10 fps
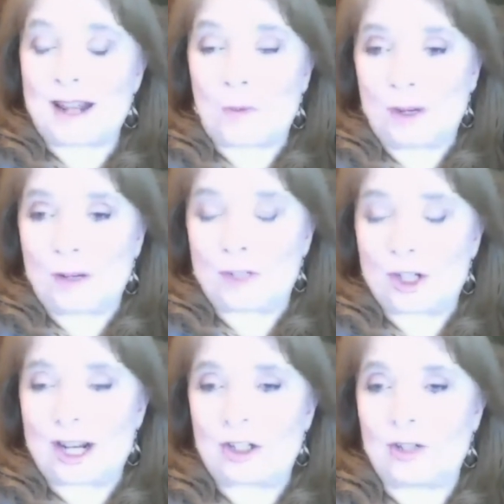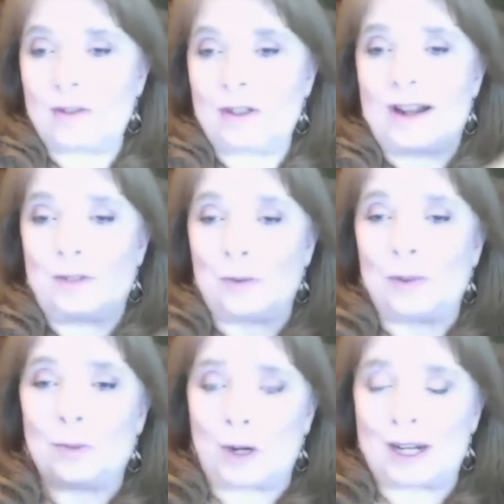they will reject you, and you'll have to
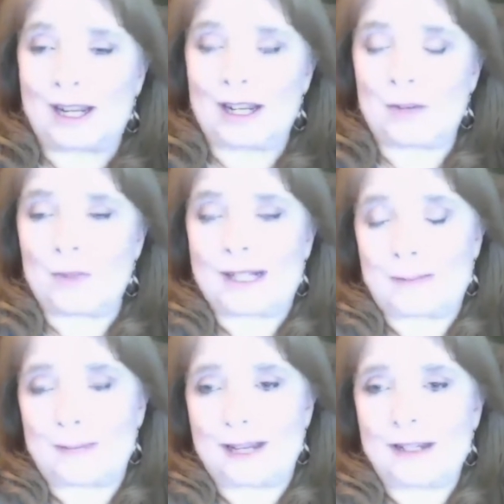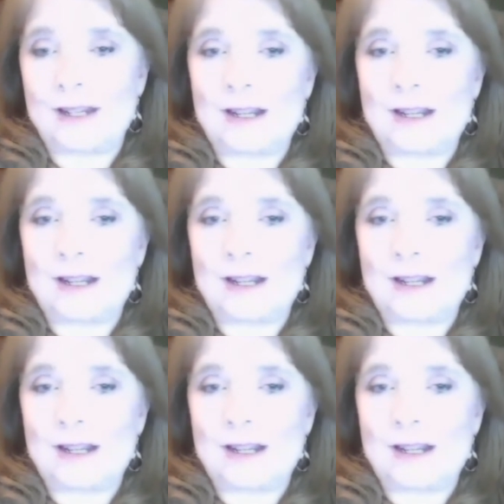rework it and resubmit.